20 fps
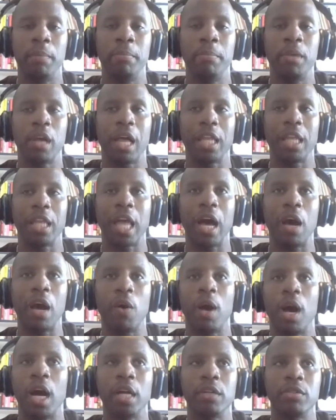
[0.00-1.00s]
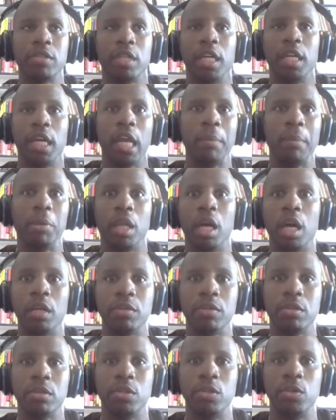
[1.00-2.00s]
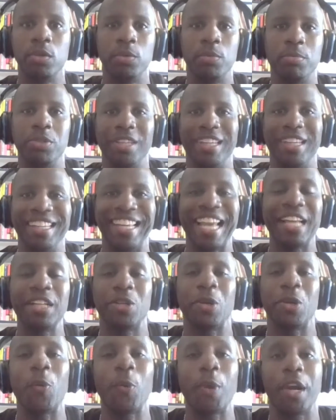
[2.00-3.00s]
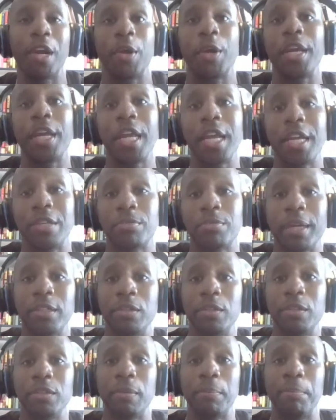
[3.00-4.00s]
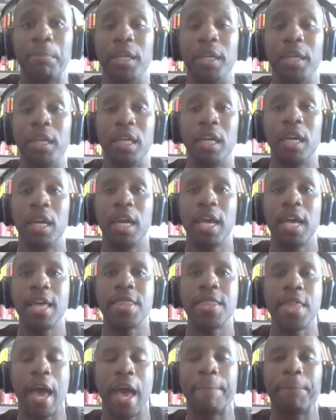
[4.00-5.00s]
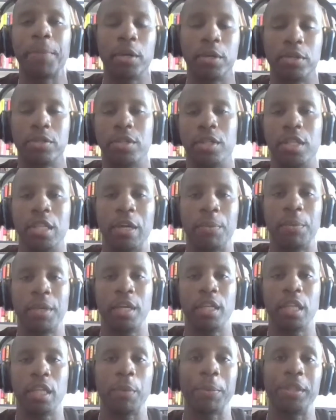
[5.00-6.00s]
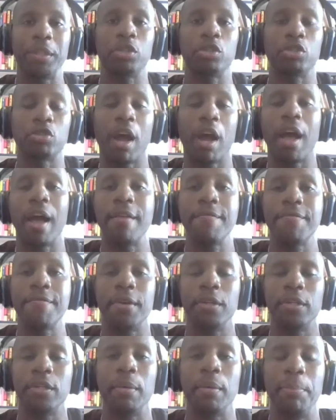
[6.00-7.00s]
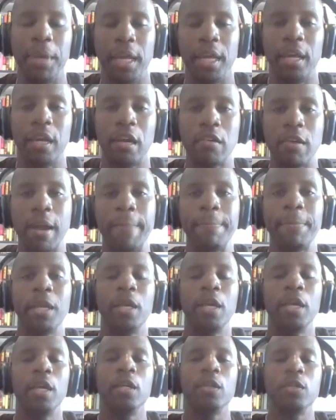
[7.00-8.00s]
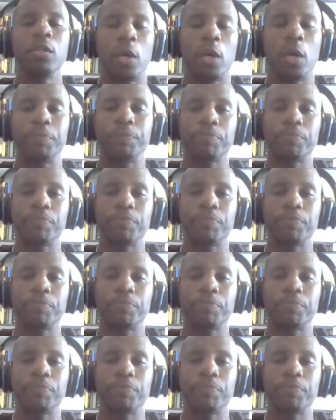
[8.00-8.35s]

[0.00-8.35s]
allow us and enable us to get to where he is, right? To be that person that we strive to be. All right. So